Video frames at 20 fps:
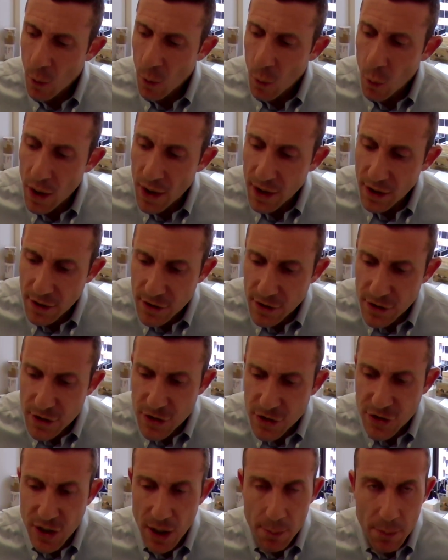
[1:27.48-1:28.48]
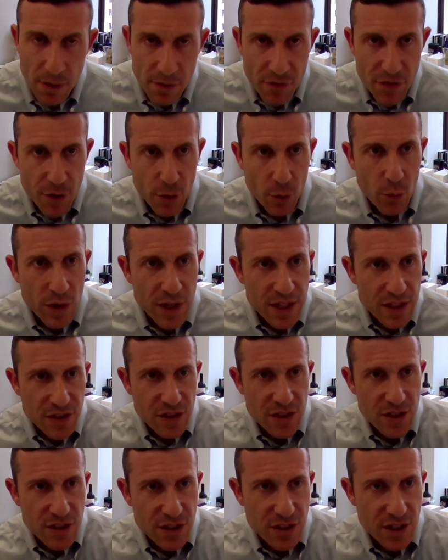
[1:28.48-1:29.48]
What are some of the
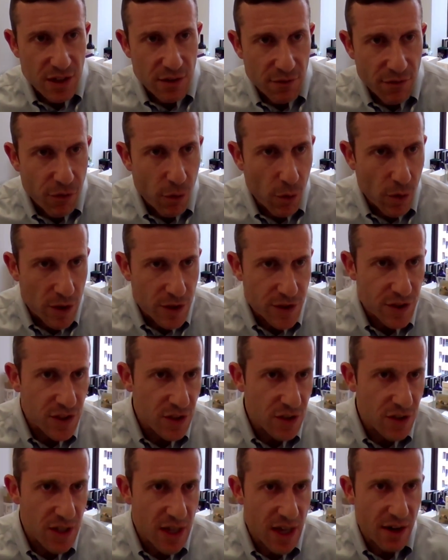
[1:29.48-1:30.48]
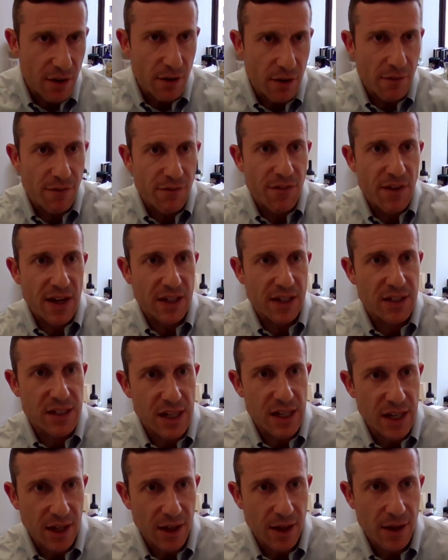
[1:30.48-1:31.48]
reasons and forces that are
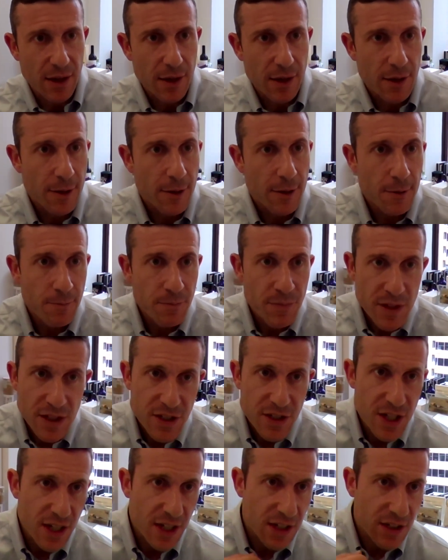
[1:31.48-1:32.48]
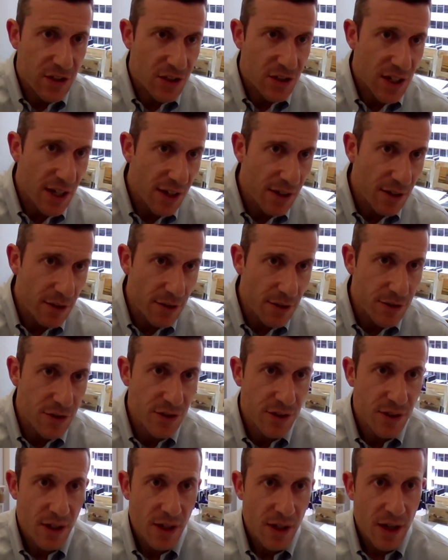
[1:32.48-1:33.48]
affecting ticket sales?
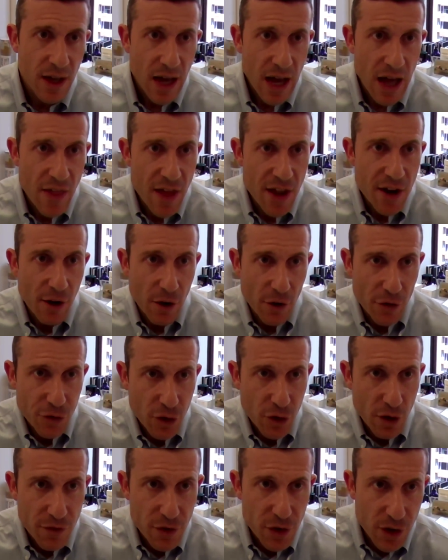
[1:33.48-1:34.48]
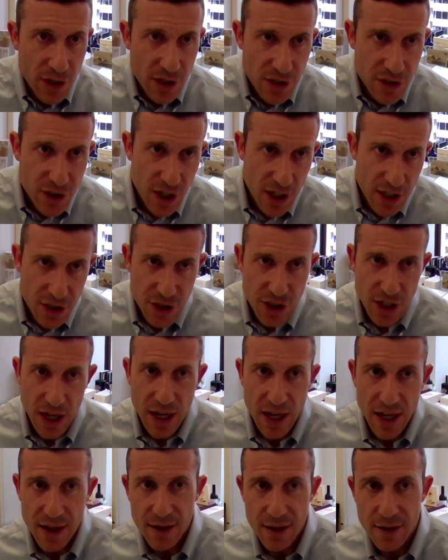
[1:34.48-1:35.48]
And then also, if you could touch
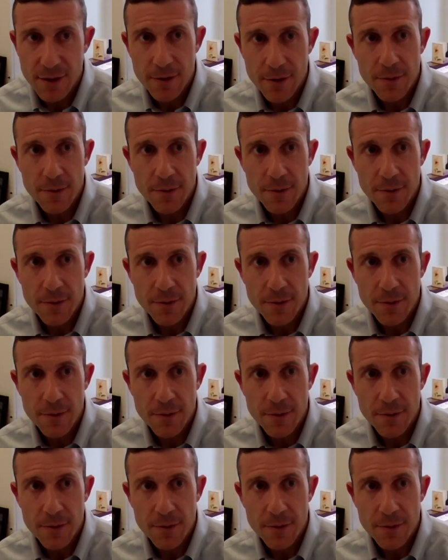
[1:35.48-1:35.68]
on